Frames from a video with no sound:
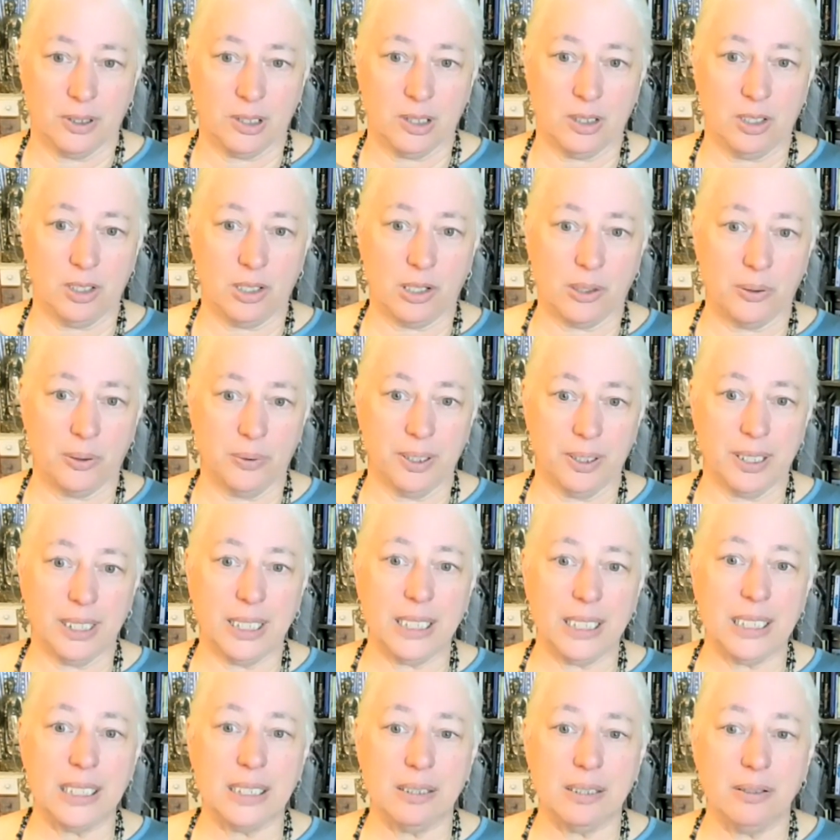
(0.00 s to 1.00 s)
You know,
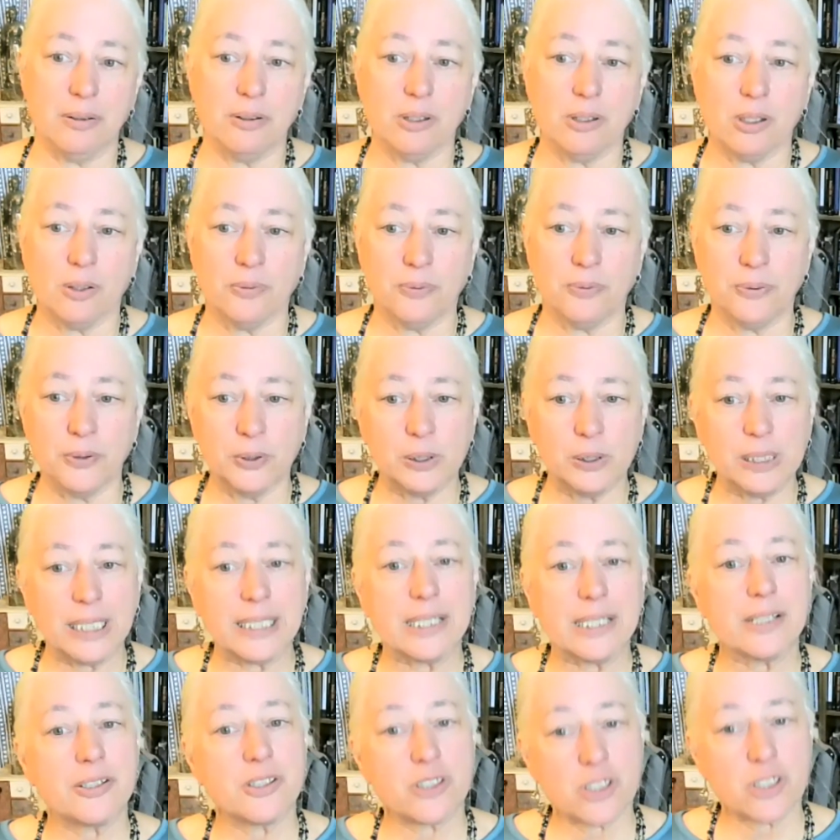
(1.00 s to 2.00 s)

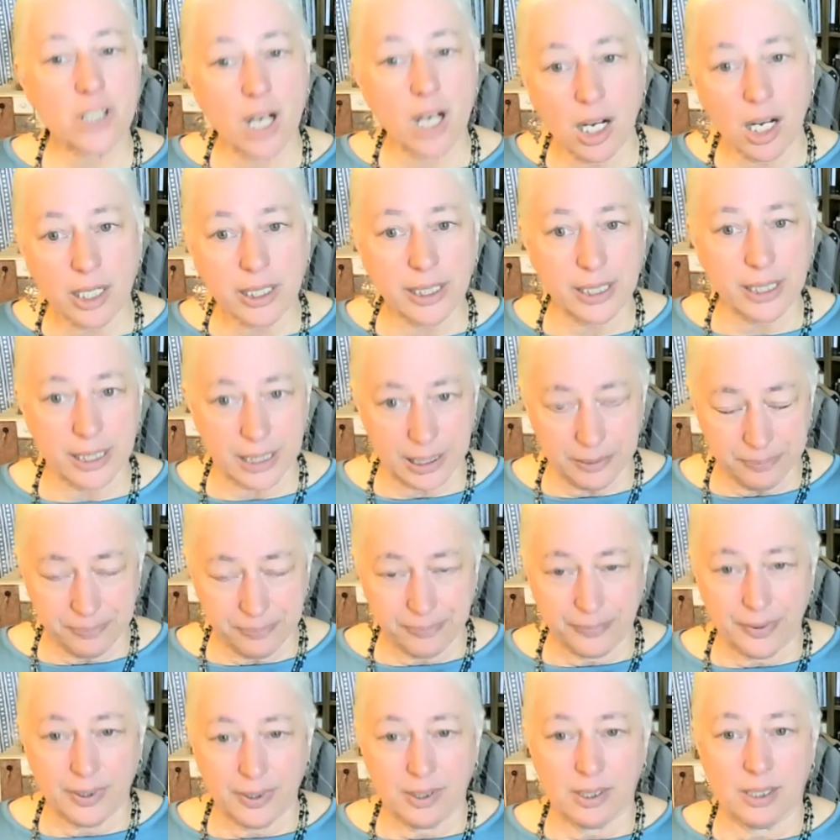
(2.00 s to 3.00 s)
Fuling is chalky,
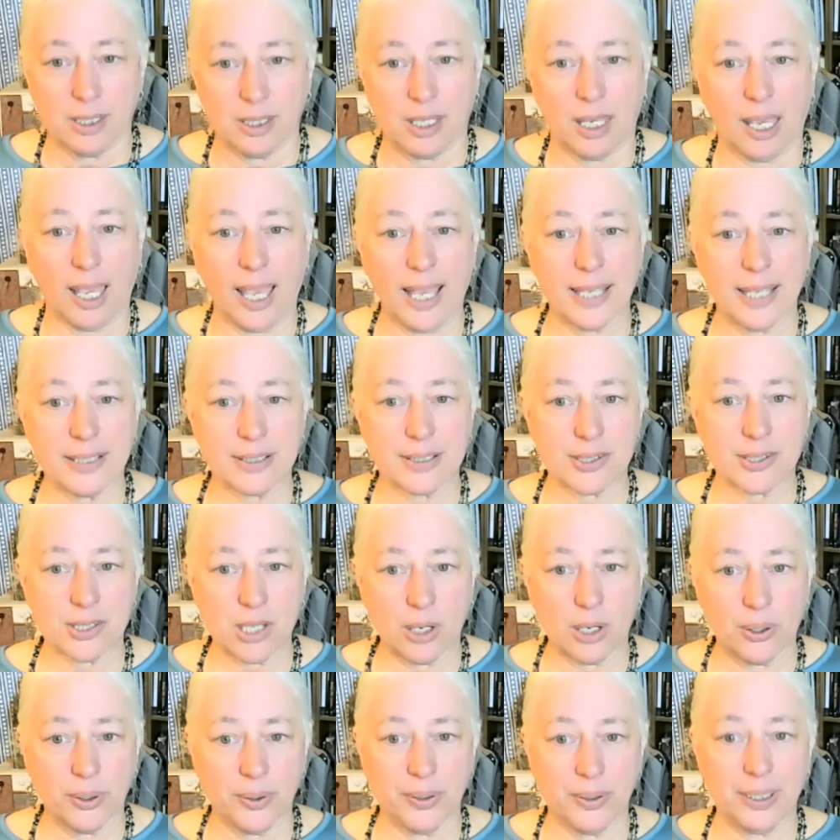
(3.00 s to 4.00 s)
and
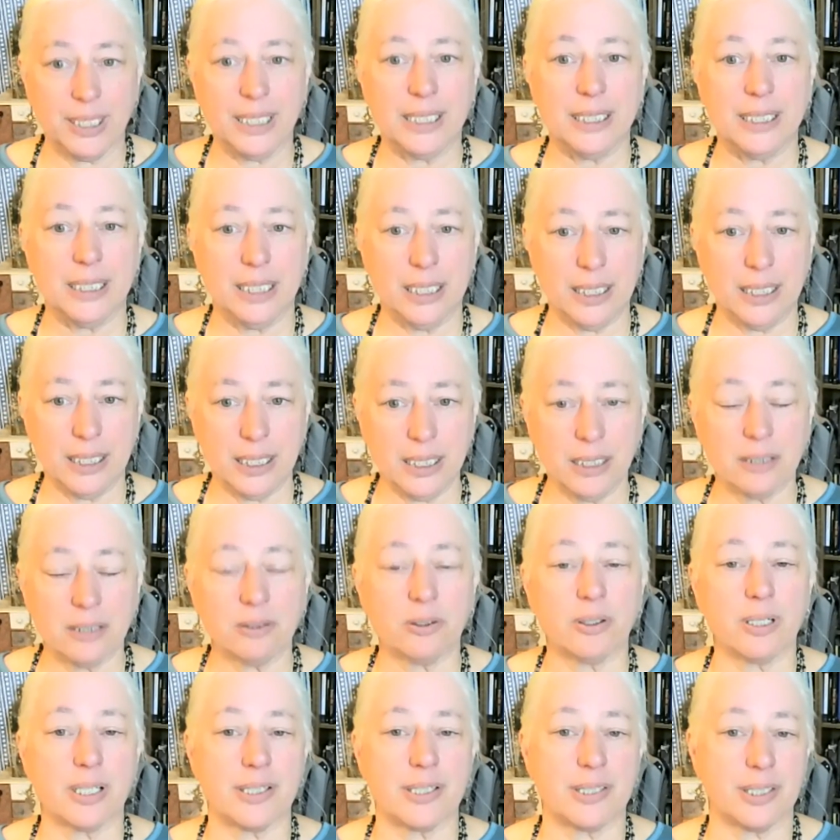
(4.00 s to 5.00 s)
so it
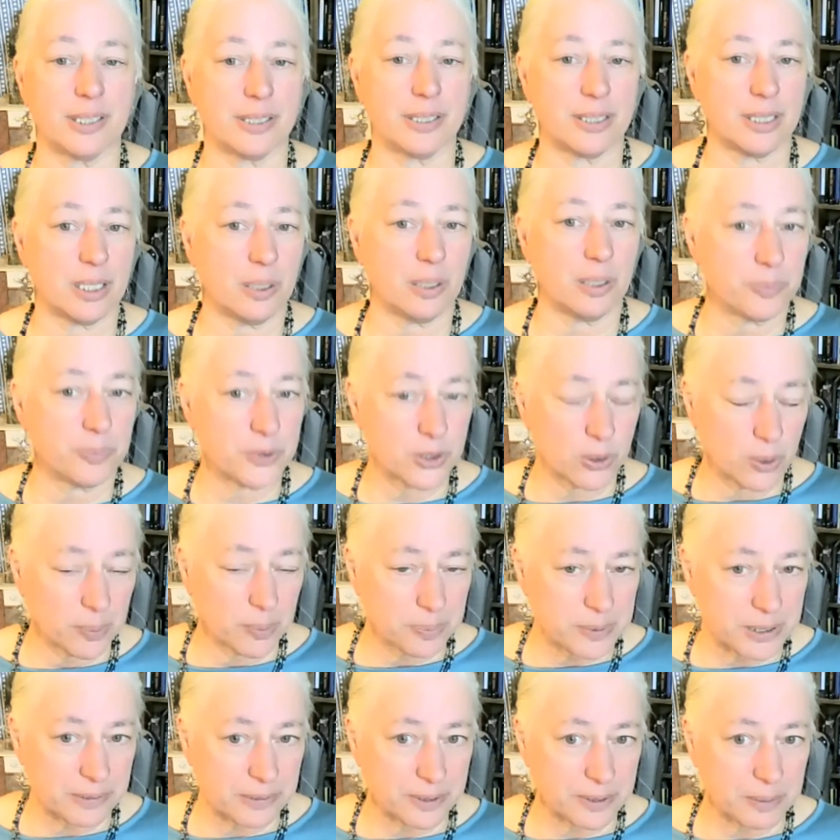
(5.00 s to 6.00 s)
increases the
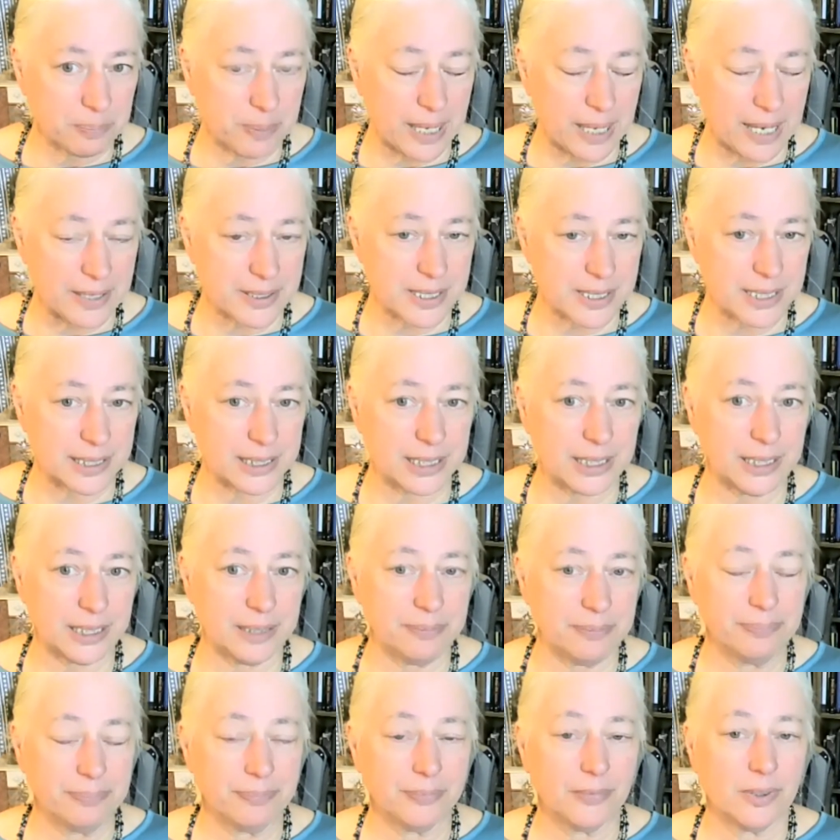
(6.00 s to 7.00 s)
absorptive
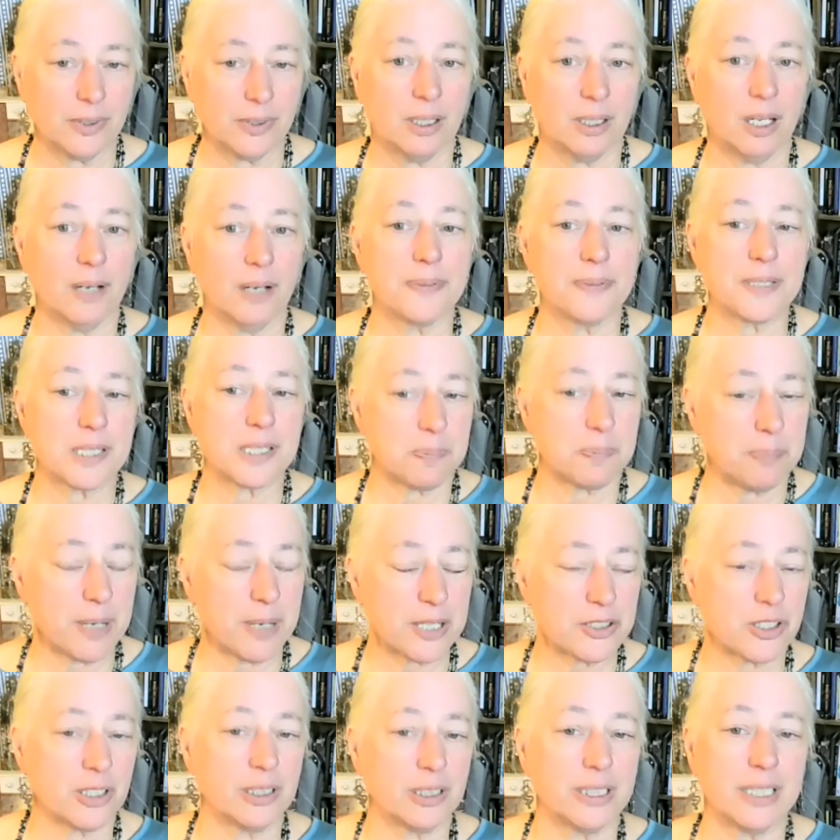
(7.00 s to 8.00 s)
capacity of
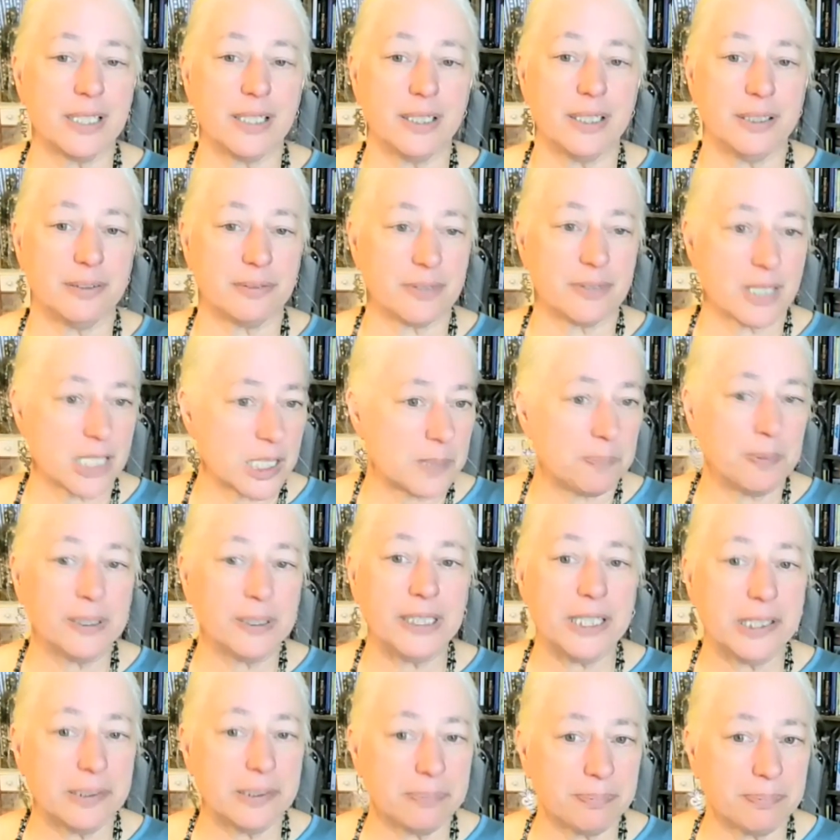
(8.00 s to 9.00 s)
especially the
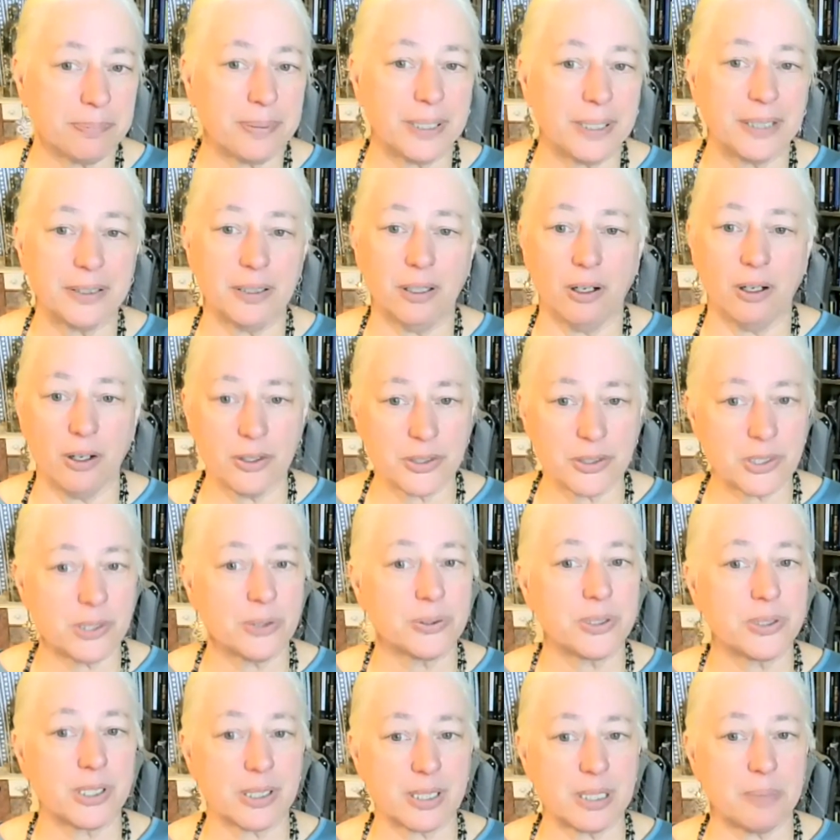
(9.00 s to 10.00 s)
spleen, but
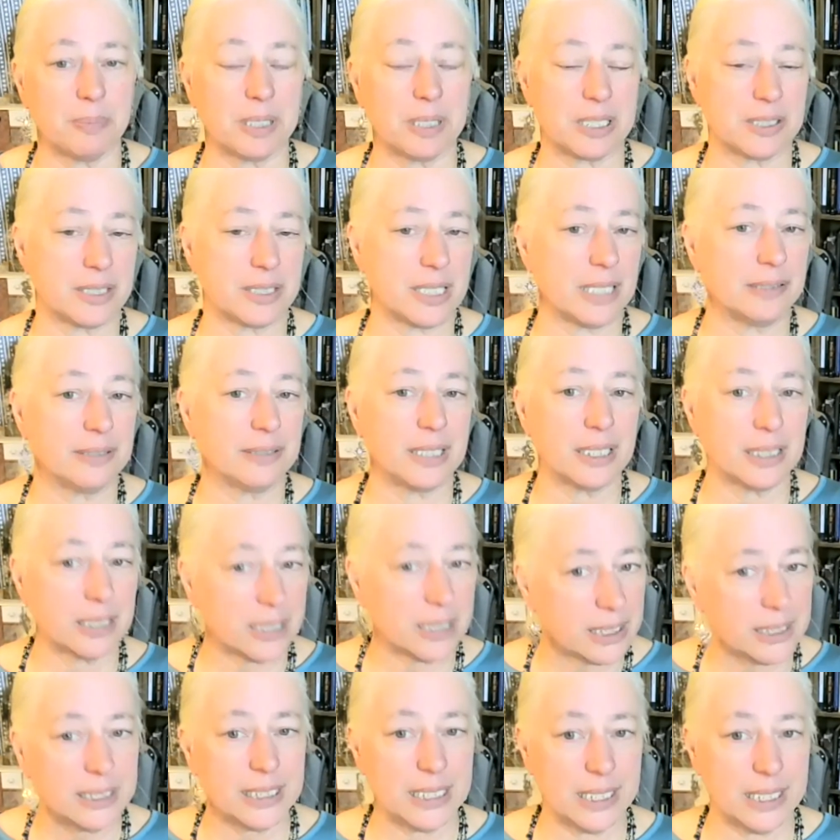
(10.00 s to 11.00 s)
also to some extent the
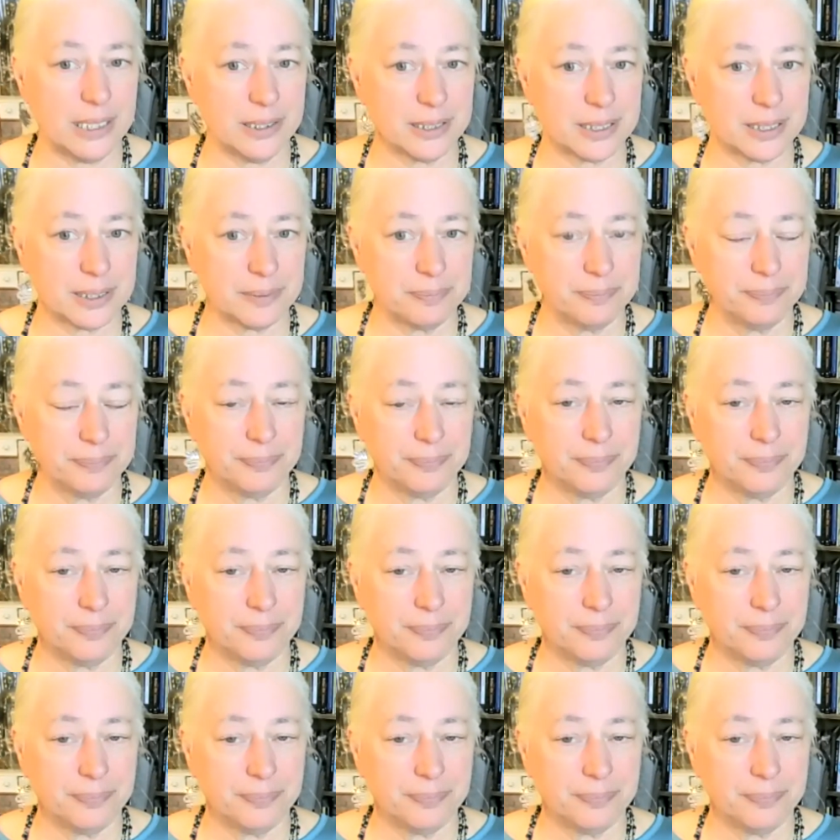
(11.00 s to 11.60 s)
kidneys.